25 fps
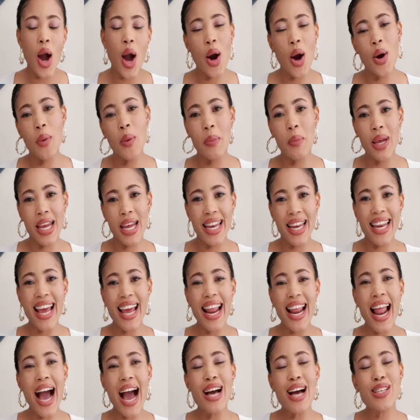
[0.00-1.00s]
were on me.
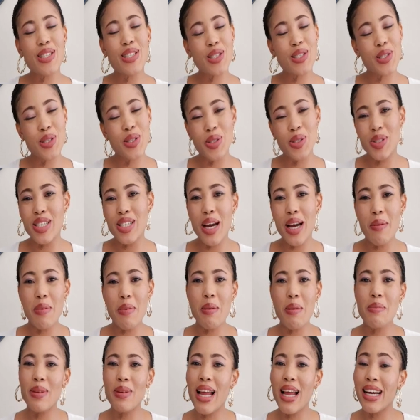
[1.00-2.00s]
Then I stood
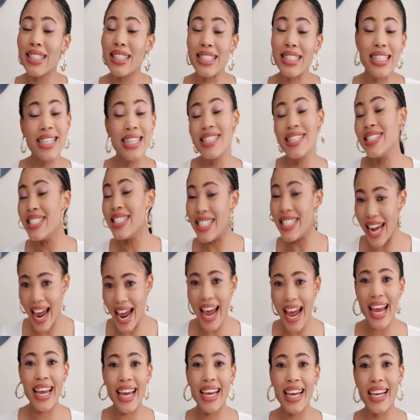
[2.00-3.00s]
up. I'm like,
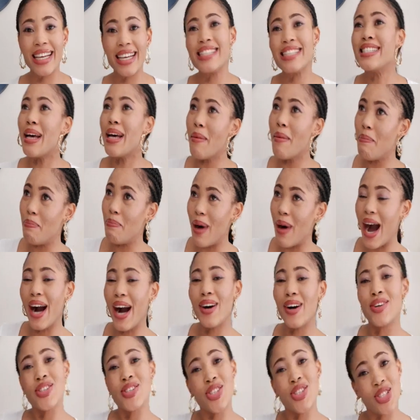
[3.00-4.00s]
today it's
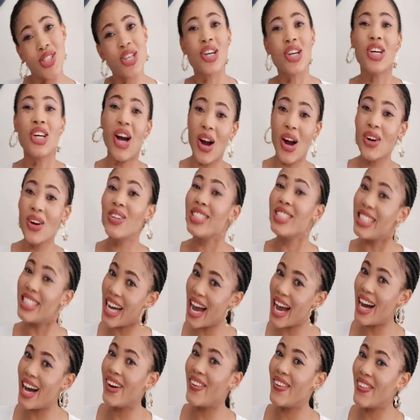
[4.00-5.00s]
about to go
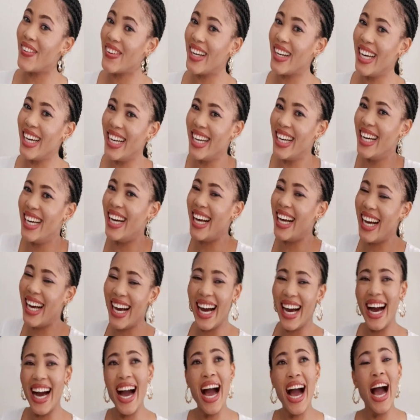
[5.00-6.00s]
down.
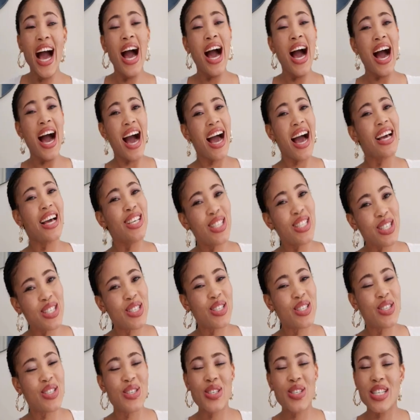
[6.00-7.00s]
I
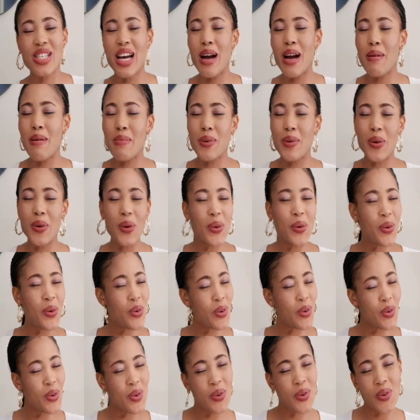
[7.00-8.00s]
stood up.
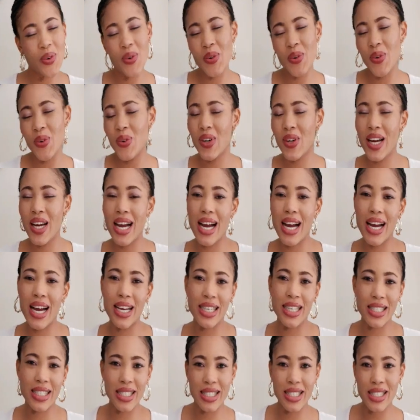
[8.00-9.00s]
Ooh,
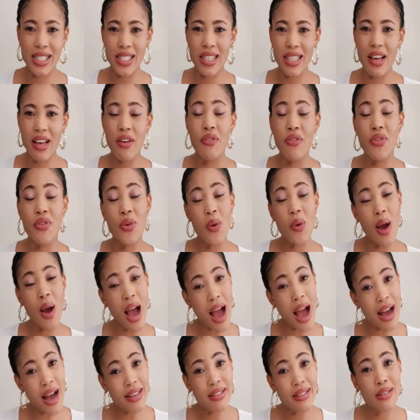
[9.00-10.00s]
guys, if
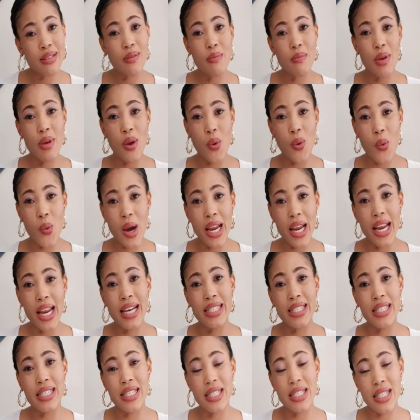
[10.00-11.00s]
you ask me
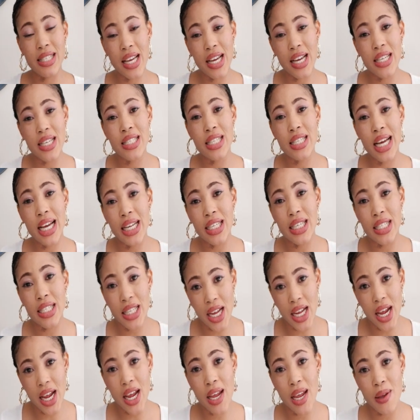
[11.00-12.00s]
what I said
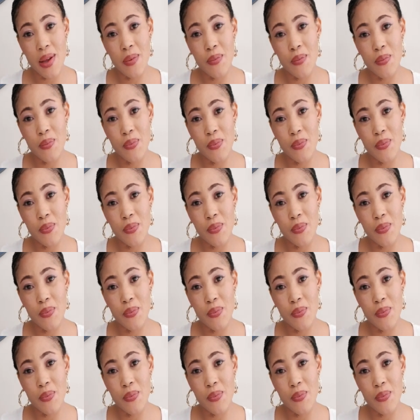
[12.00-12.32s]
that day,